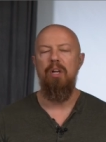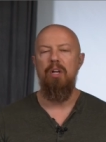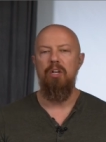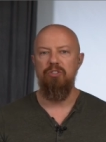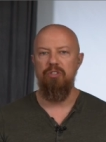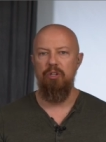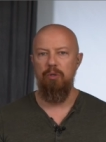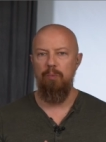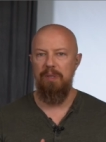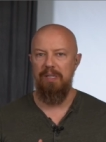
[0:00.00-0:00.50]

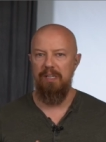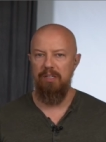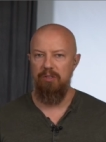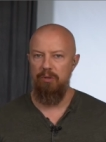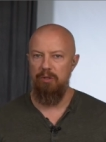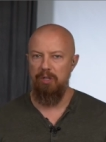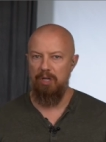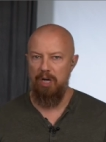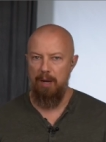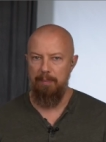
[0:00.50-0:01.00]
so that we could do
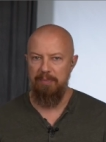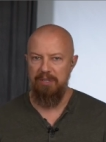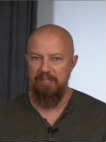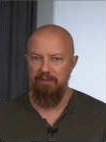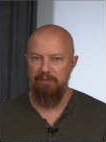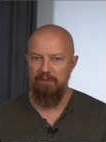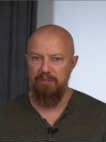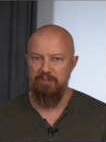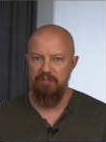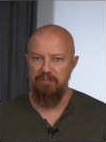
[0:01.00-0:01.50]
the copy
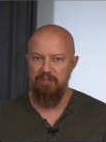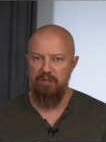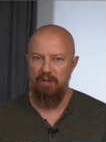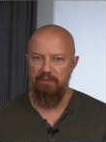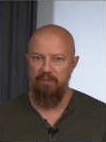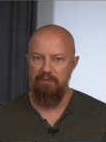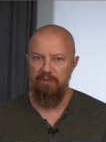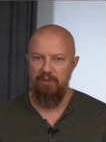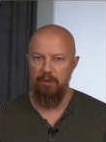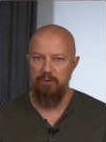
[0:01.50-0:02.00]
differences
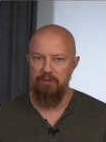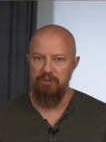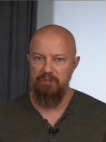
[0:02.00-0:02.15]
off of those.